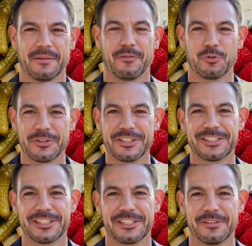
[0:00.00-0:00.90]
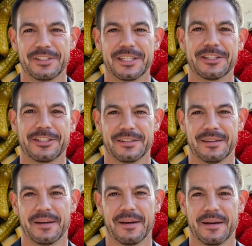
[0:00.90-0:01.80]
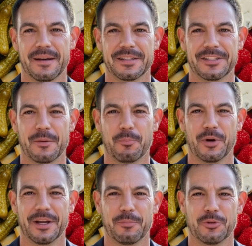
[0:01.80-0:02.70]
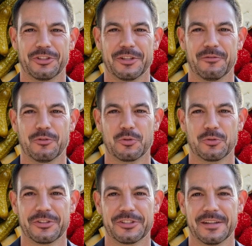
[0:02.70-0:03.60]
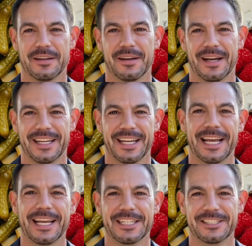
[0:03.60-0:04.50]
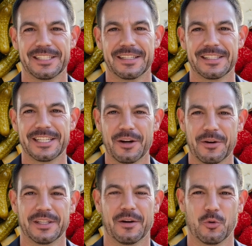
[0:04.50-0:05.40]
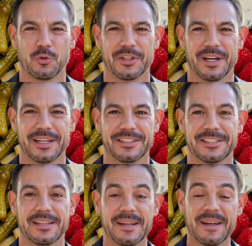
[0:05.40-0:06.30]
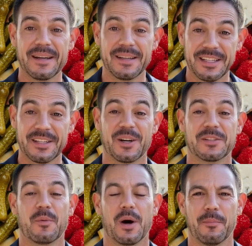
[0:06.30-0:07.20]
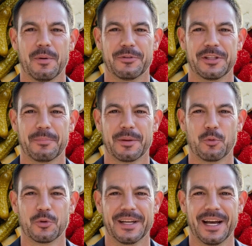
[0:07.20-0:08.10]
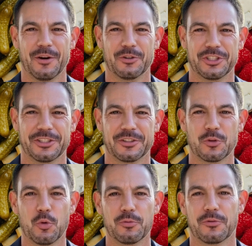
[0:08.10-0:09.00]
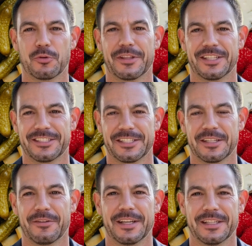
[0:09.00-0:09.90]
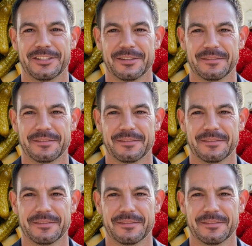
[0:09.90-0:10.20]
Food sensitivities. Some brain-boosting foods, like eggs, dairy, or nuts, can cause problems in people with allergies or food sensitivities.